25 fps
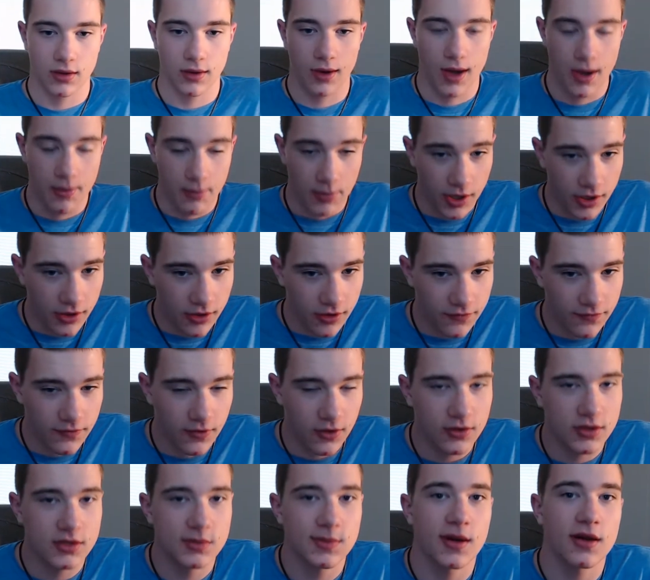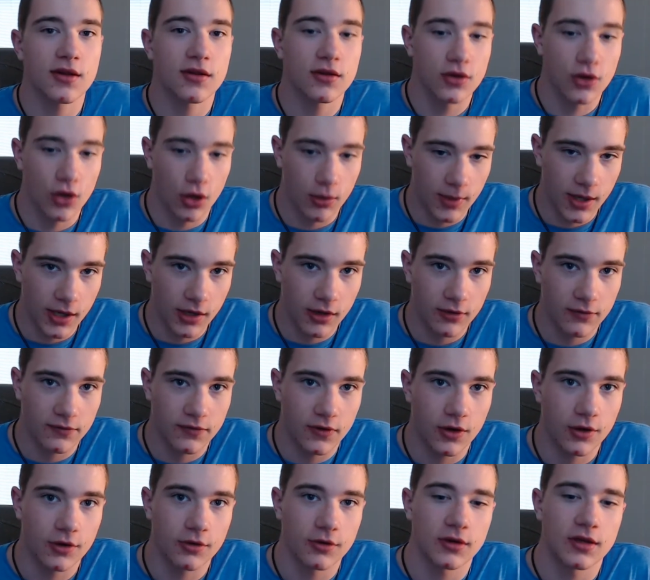a microphone is better than no
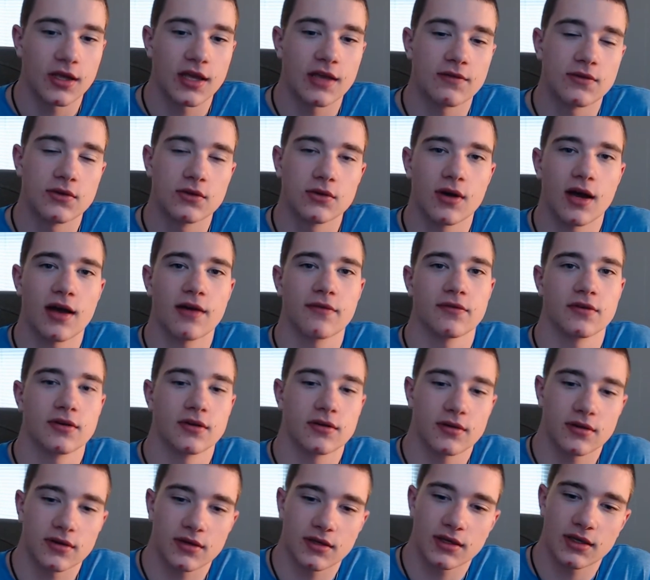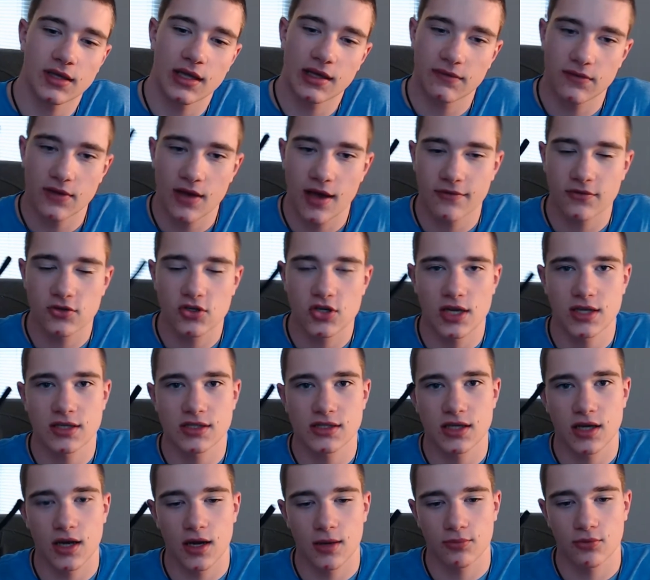microphone. If you have a chance
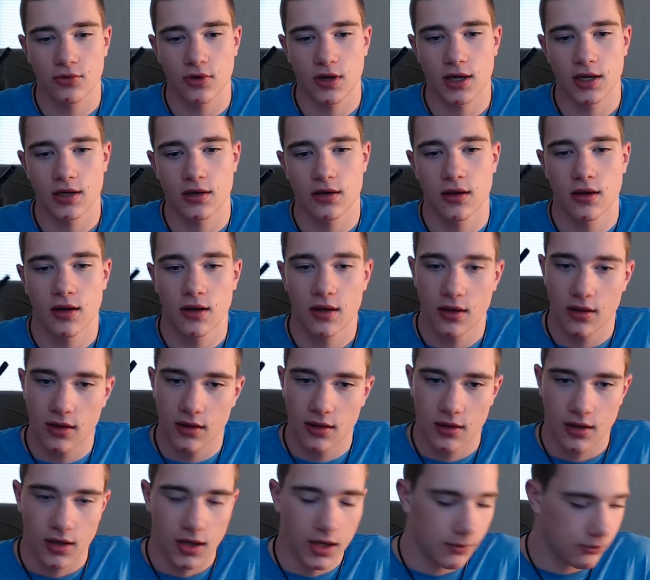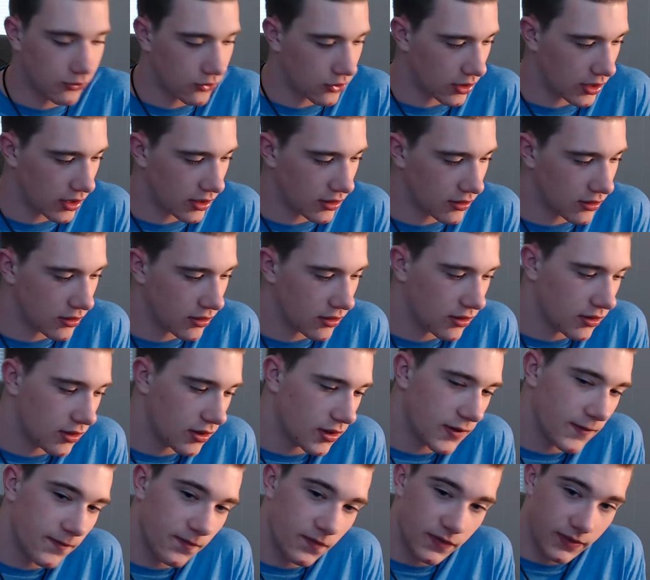to upgrade, upgrade.
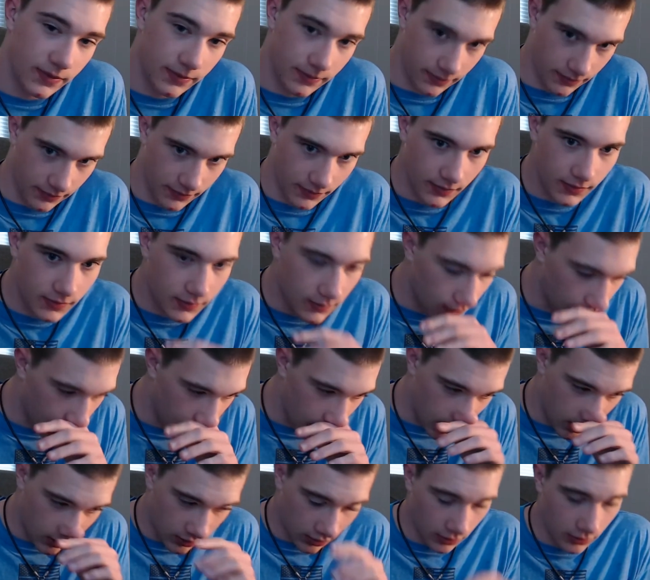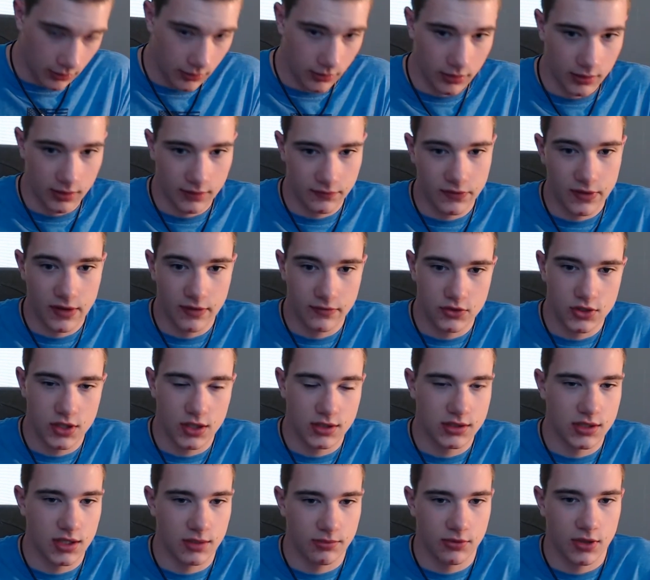And then if you have a
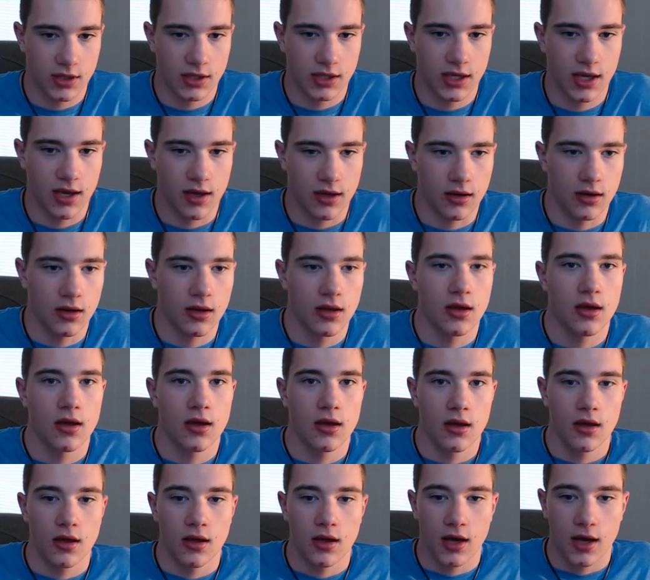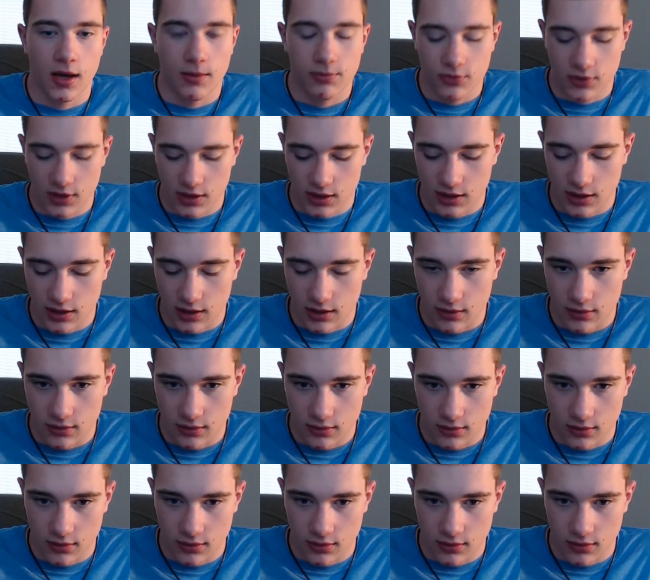chance to upgrade again, upgrade again.